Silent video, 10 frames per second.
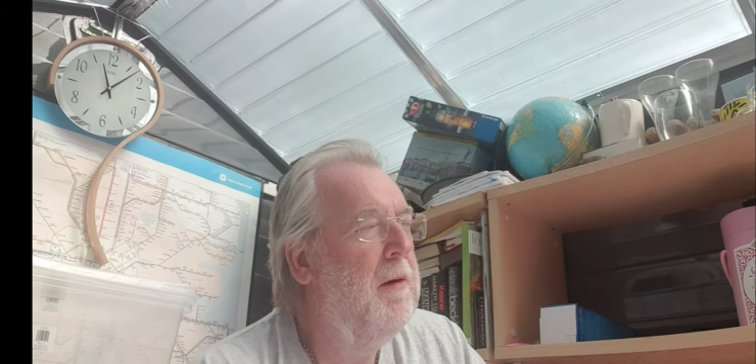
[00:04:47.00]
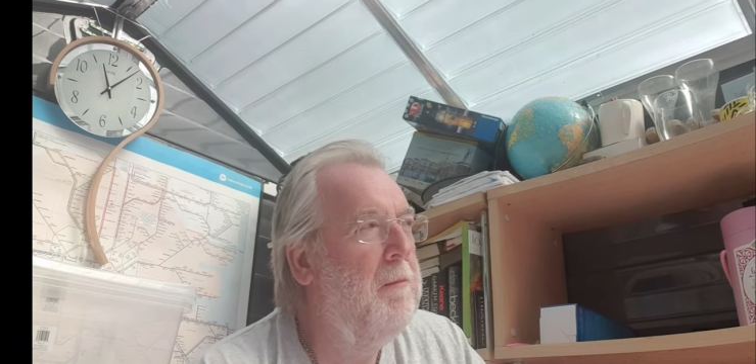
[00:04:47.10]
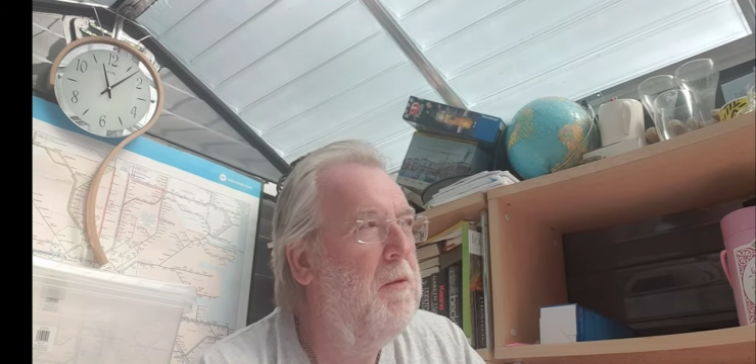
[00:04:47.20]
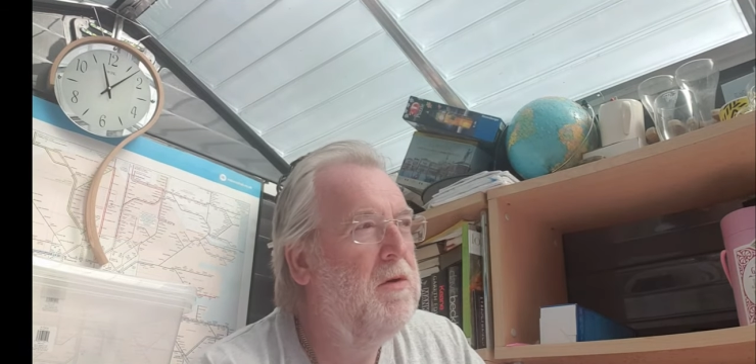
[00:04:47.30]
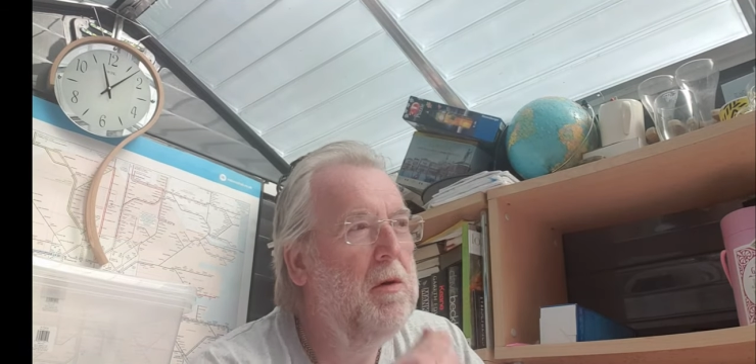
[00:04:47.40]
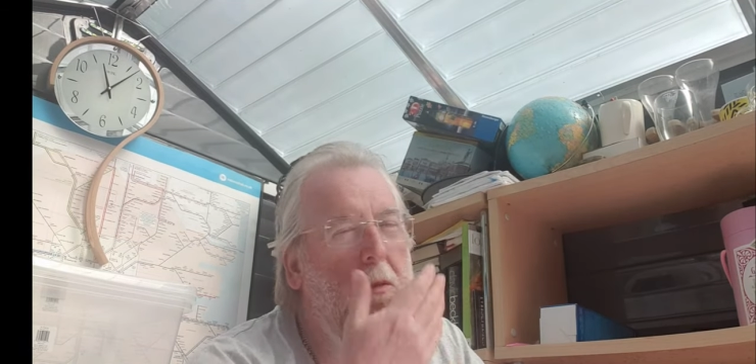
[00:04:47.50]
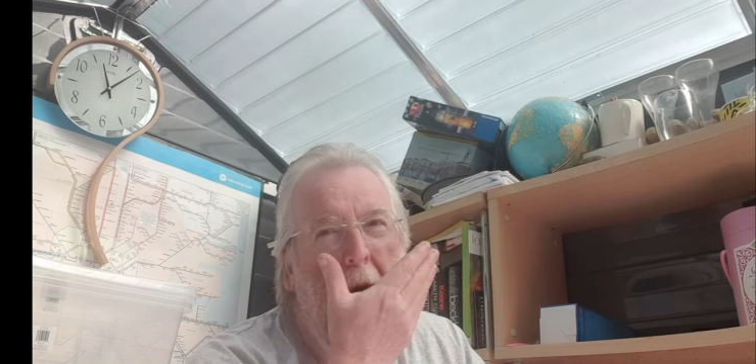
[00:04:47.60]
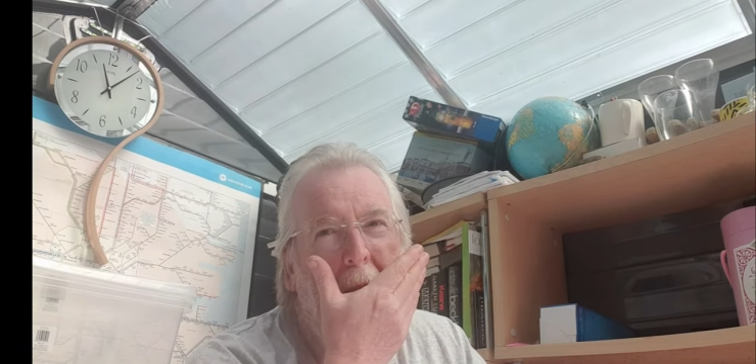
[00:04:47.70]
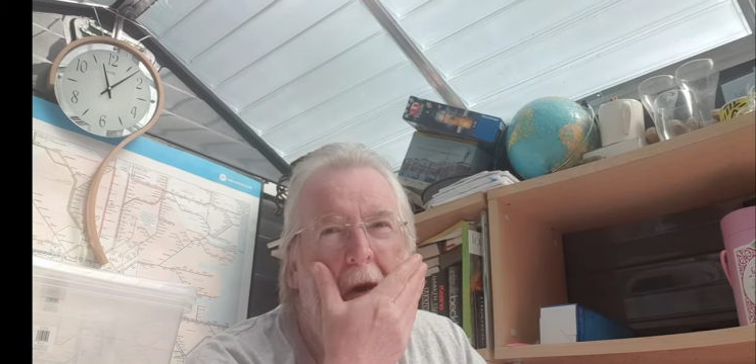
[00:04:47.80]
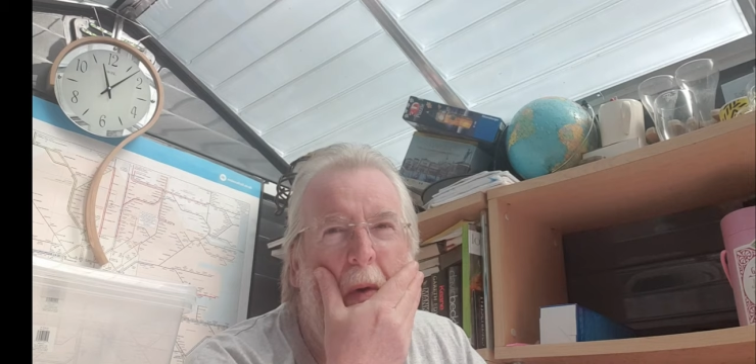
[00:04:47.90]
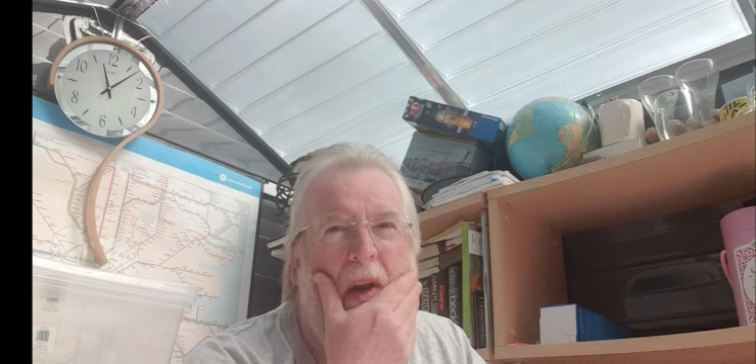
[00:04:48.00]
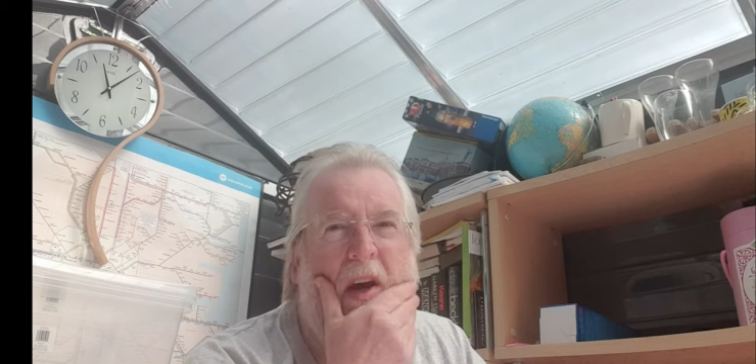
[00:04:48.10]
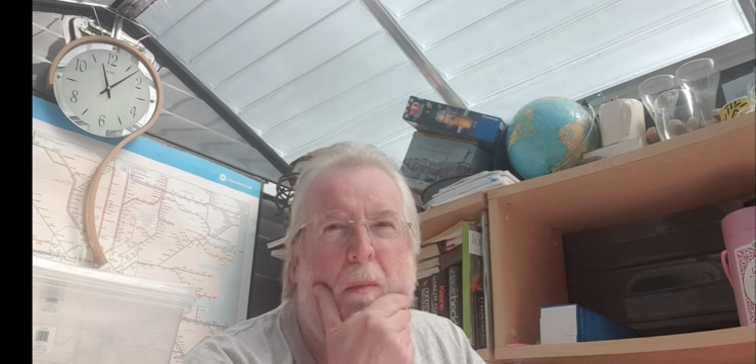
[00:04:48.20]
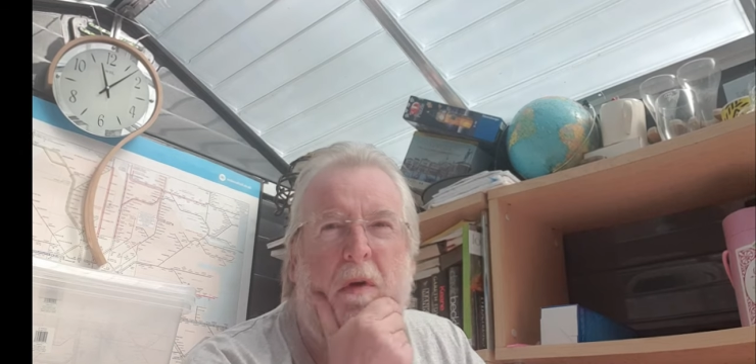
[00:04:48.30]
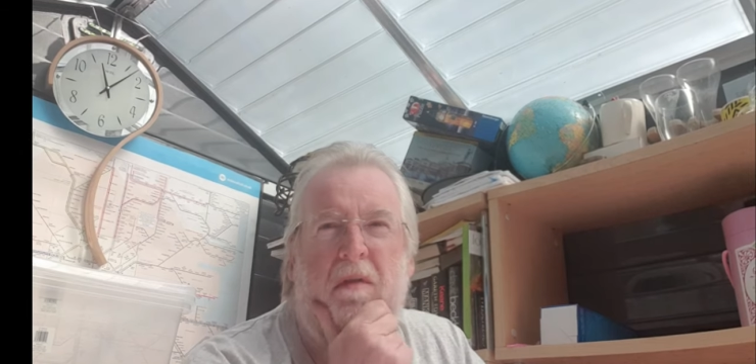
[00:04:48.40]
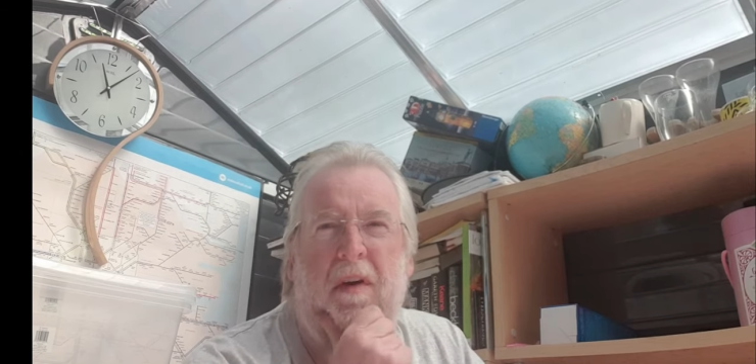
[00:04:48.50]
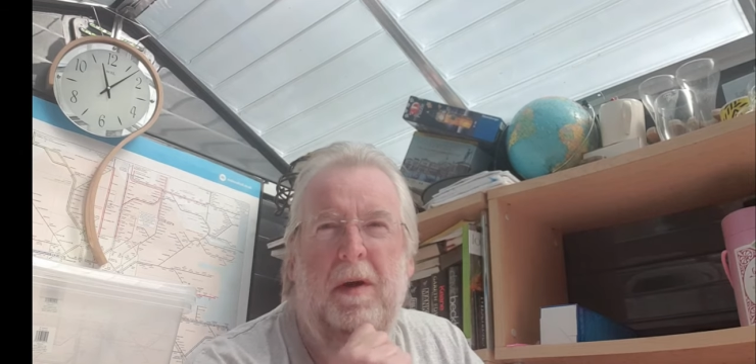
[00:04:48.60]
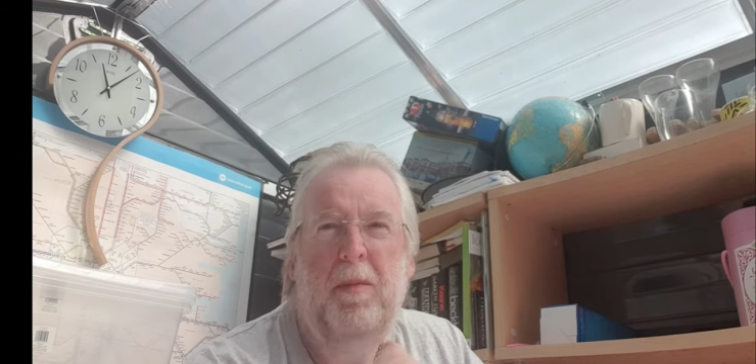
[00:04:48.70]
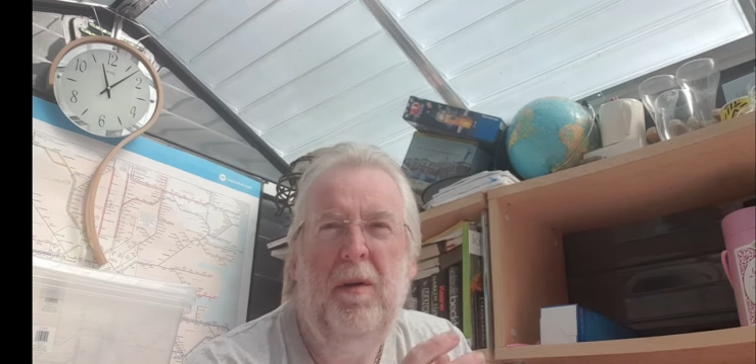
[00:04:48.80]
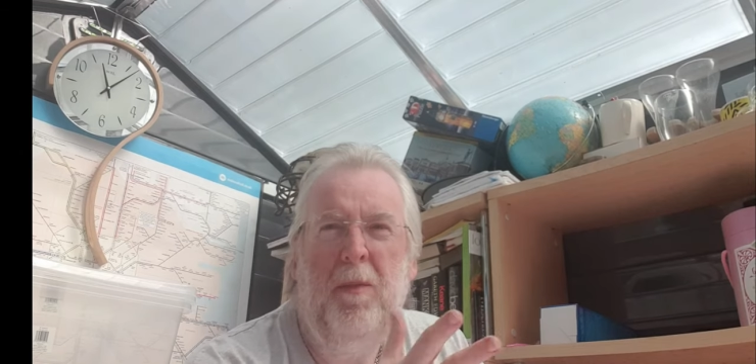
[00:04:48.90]
I'm not sure what I'm going to end up with here,
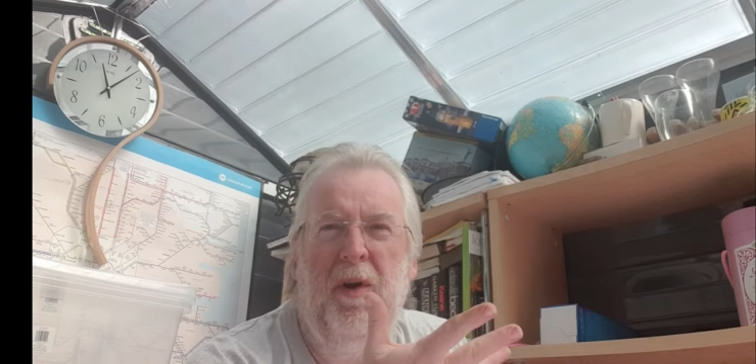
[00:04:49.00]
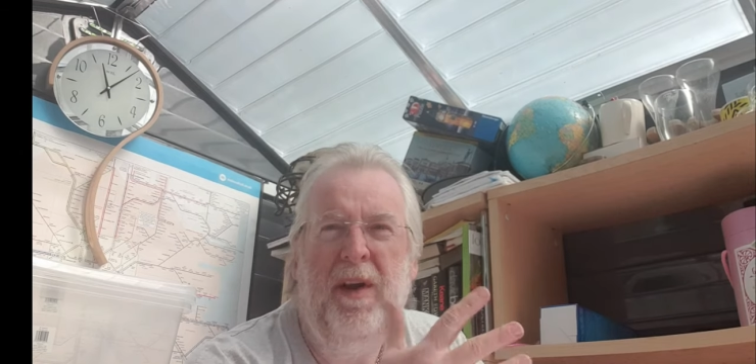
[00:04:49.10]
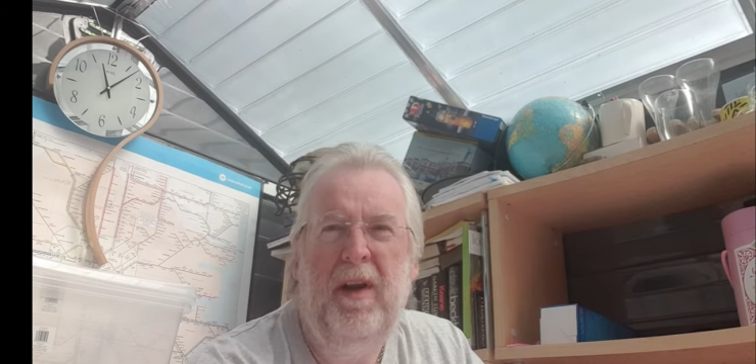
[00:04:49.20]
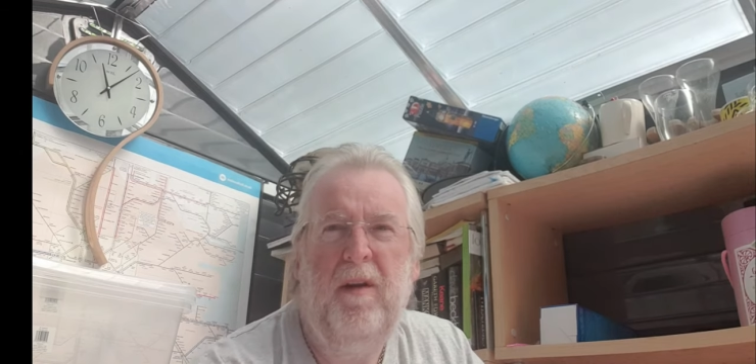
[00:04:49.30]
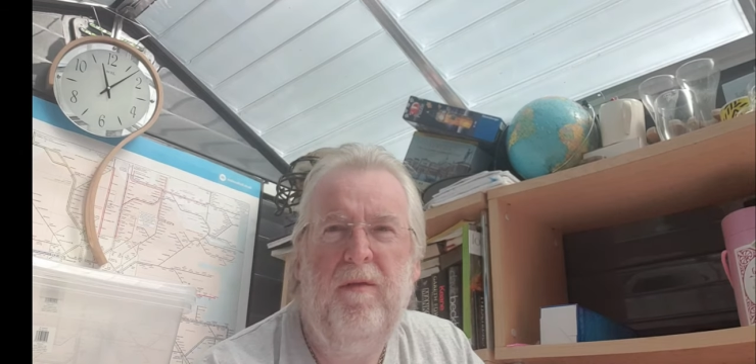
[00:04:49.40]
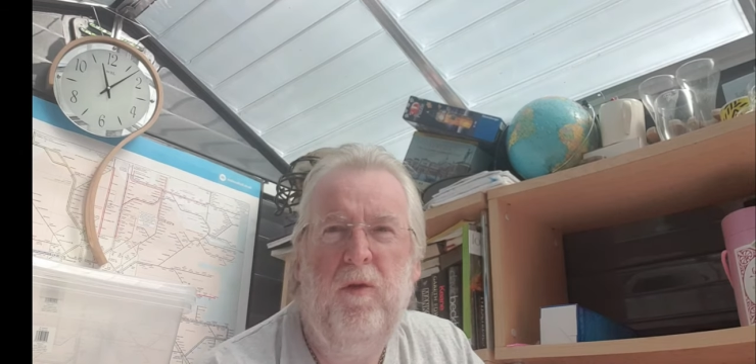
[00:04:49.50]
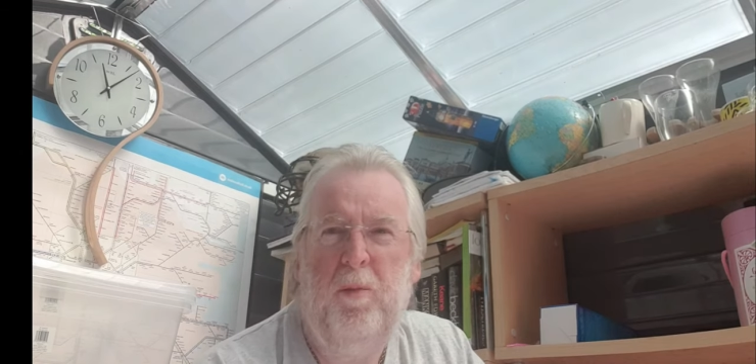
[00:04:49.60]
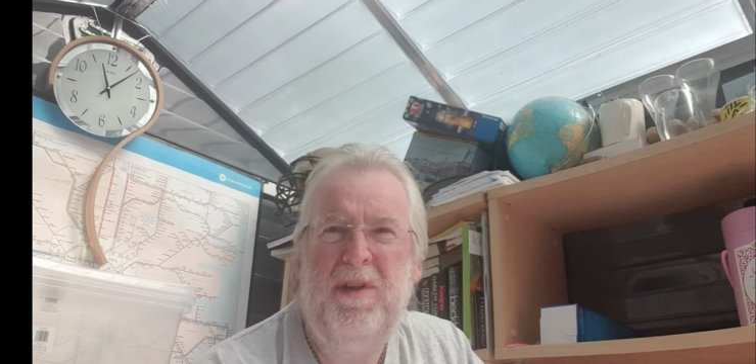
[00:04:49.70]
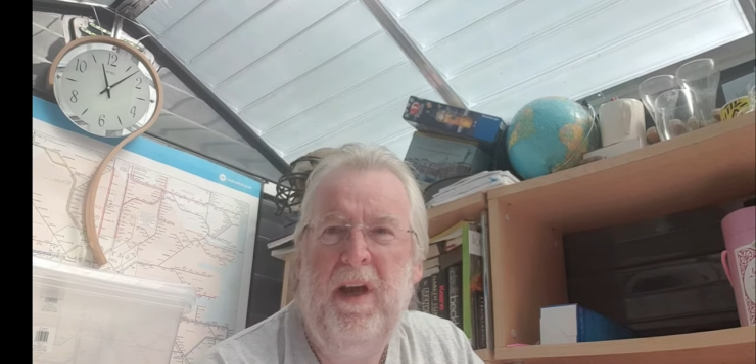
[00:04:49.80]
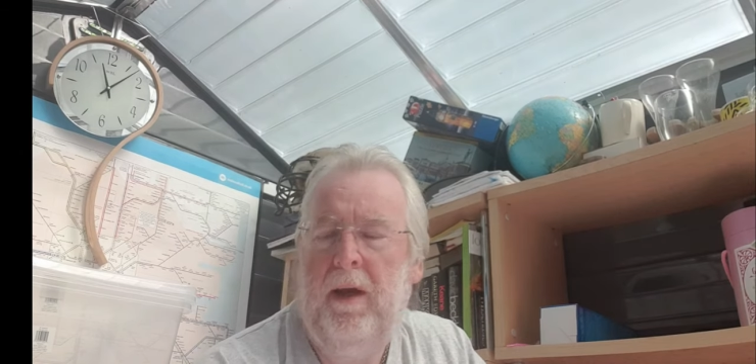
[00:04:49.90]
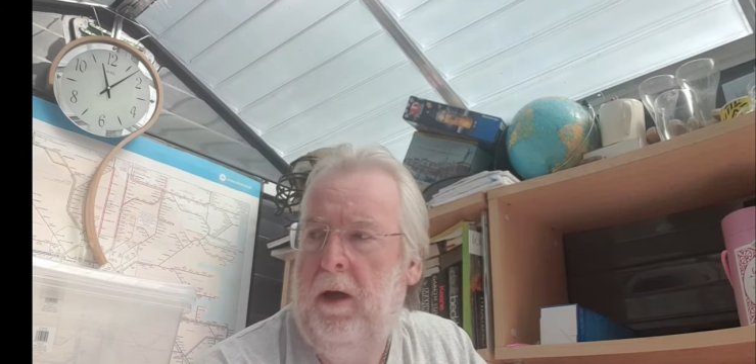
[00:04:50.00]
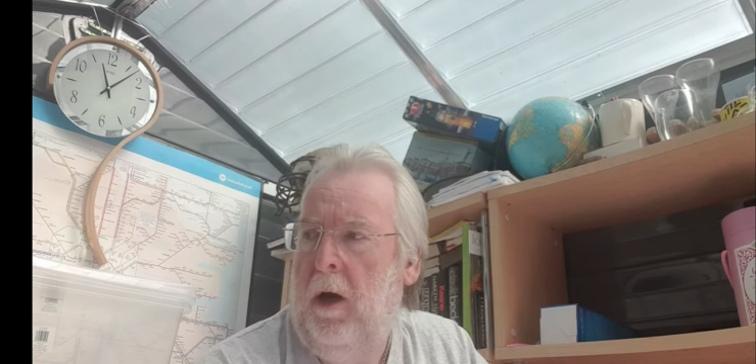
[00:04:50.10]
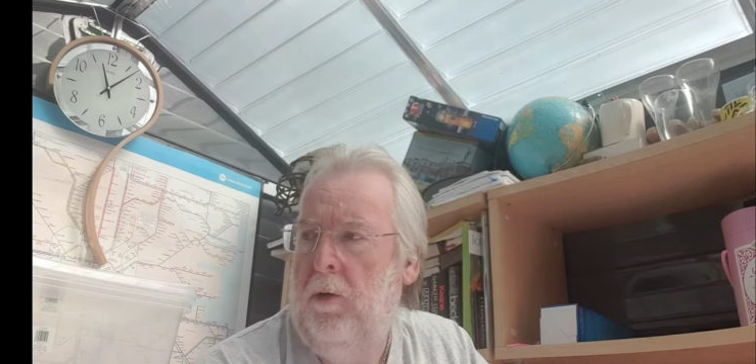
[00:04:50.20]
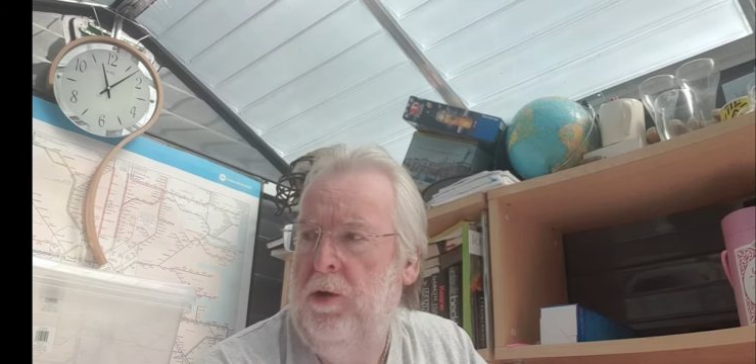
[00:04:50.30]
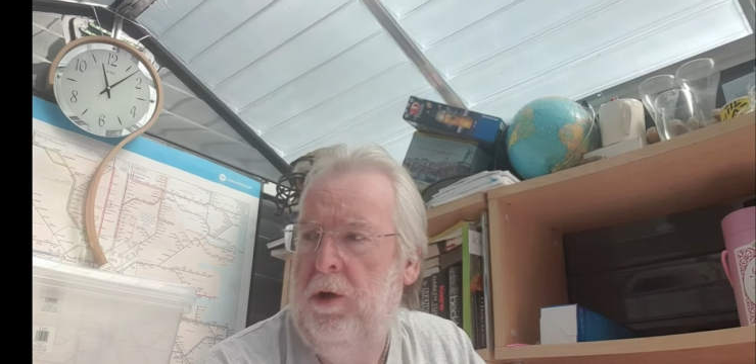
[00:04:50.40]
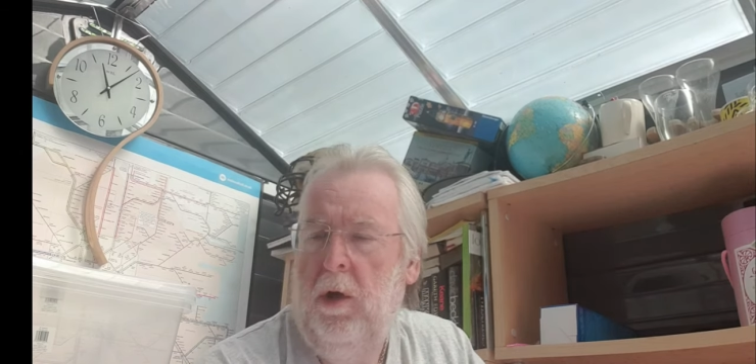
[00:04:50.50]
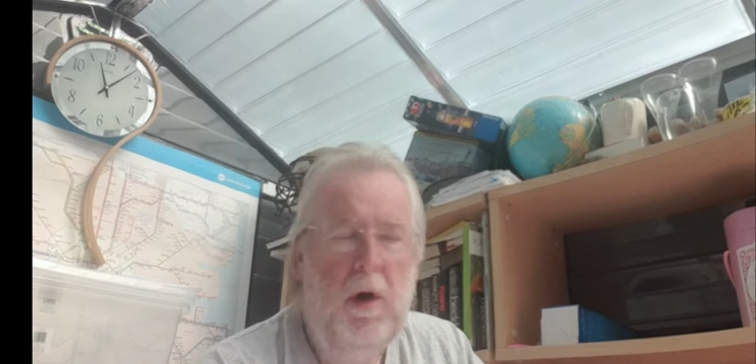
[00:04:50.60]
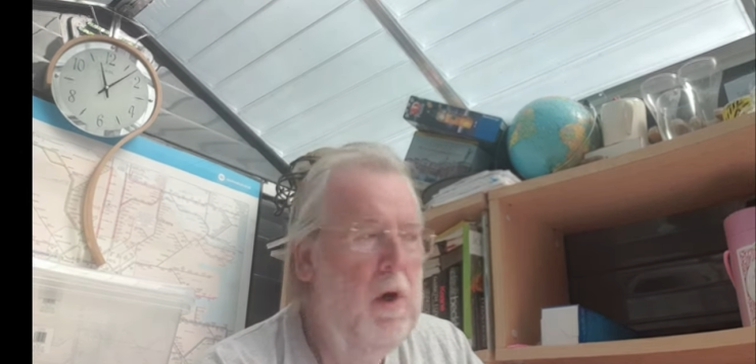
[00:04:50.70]
but I'm looking at a 4% Kolsch